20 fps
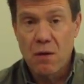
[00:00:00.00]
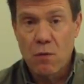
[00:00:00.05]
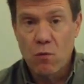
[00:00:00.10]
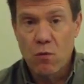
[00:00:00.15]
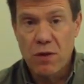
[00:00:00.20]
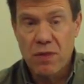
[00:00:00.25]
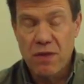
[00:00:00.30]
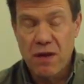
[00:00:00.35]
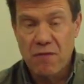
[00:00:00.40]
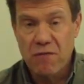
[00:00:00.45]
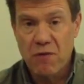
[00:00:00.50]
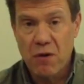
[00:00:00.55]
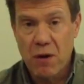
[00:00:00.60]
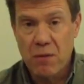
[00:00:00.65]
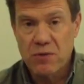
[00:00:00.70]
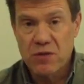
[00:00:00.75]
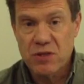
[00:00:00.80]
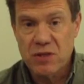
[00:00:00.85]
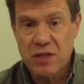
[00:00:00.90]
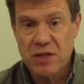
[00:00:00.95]
with their
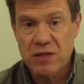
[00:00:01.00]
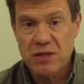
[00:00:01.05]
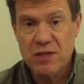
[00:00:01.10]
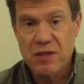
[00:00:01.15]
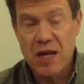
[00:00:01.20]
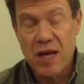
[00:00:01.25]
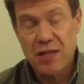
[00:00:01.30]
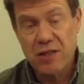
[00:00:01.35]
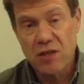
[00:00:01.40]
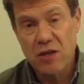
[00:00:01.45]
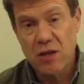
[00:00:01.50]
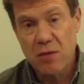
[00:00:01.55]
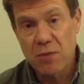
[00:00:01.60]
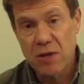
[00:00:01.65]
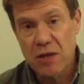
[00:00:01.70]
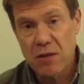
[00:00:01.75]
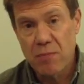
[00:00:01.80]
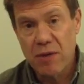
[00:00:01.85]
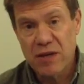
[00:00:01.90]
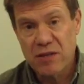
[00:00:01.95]
pharmacist, that's going to
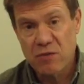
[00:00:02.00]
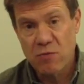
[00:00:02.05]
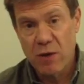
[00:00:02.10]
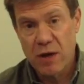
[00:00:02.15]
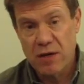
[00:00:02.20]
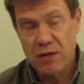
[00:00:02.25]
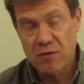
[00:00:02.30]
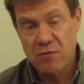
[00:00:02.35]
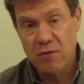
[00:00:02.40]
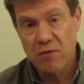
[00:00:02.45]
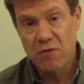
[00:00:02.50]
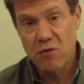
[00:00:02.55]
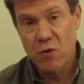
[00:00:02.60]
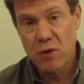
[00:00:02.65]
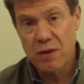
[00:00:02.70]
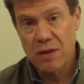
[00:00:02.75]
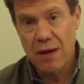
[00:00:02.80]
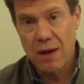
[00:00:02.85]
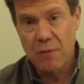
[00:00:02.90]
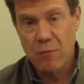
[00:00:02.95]
be the best way to
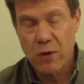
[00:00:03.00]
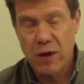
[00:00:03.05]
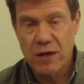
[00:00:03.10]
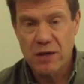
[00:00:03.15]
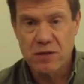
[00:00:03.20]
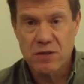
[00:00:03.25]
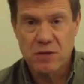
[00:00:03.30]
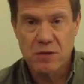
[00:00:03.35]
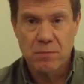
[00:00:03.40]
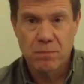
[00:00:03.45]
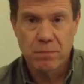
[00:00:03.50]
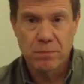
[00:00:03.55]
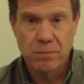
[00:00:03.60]
avoid that waste.